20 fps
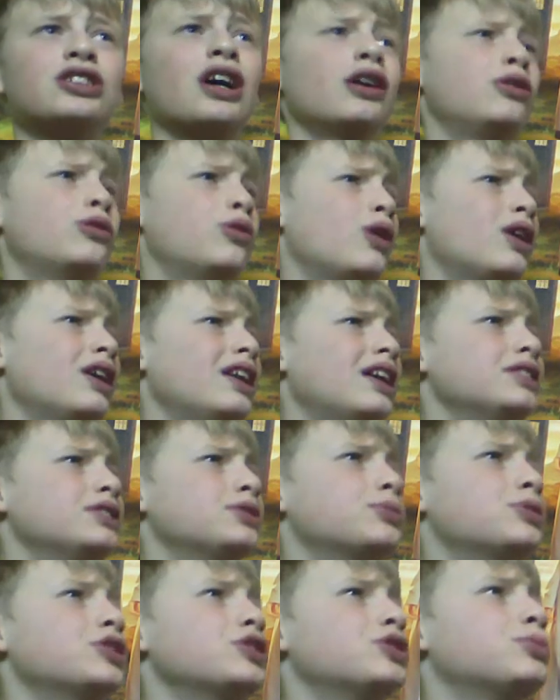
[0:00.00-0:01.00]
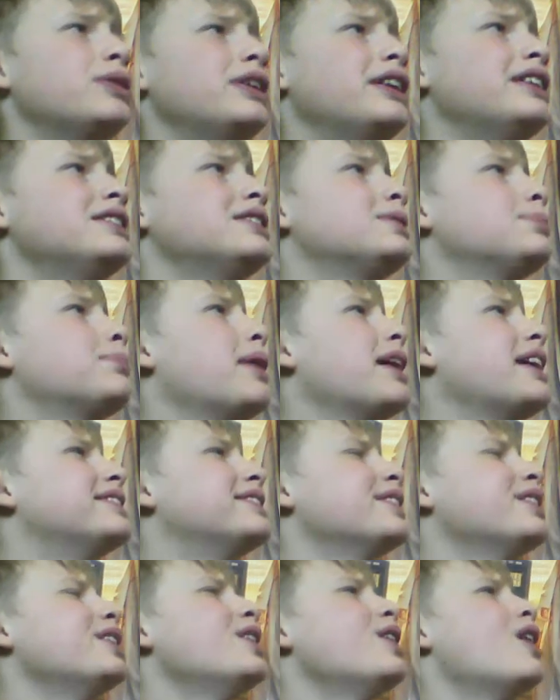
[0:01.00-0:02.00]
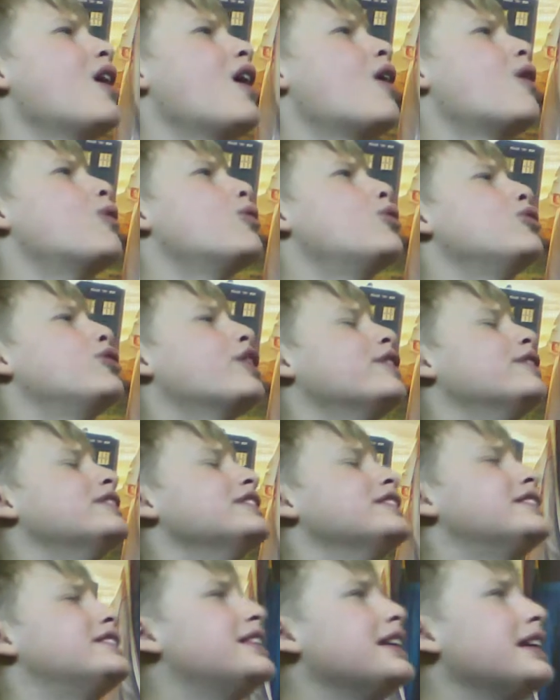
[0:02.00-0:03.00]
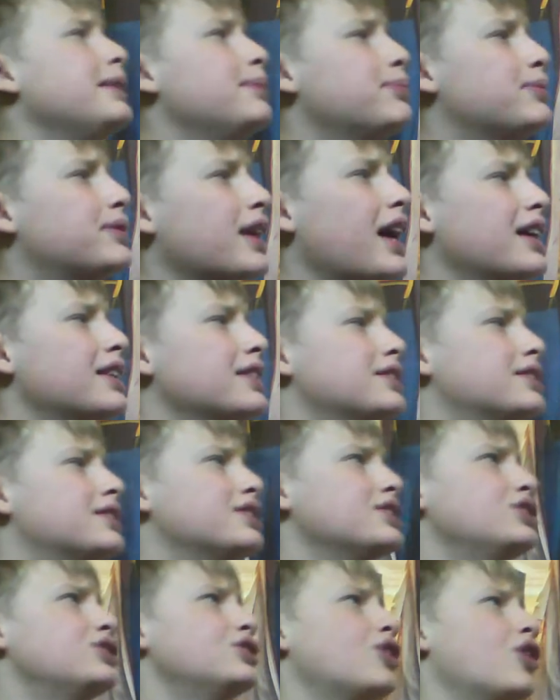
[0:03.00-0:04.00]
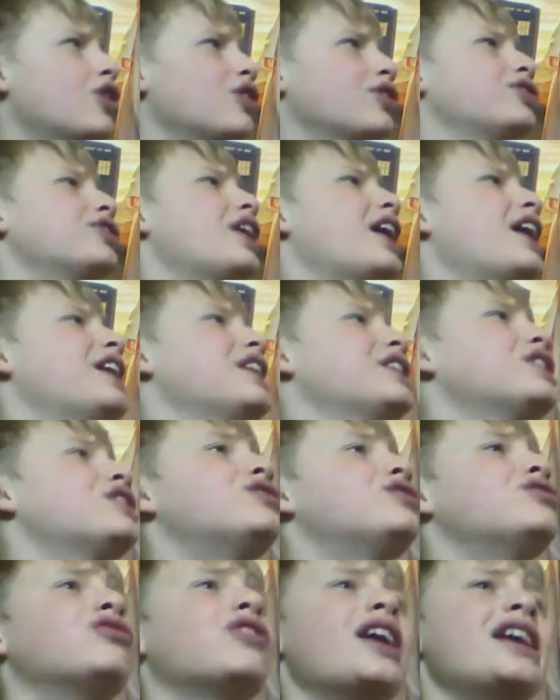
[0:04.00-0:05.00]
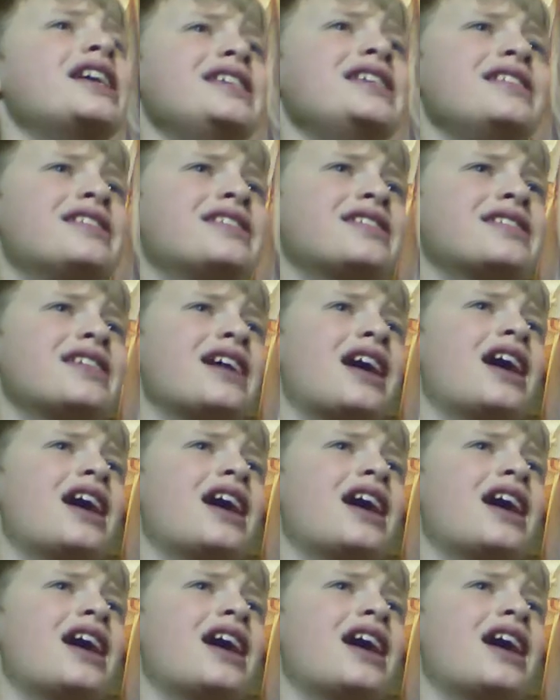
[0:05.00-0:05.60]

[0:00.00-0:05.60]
I'd quite like to watch Wheel in Space, although it's deemed as not that great.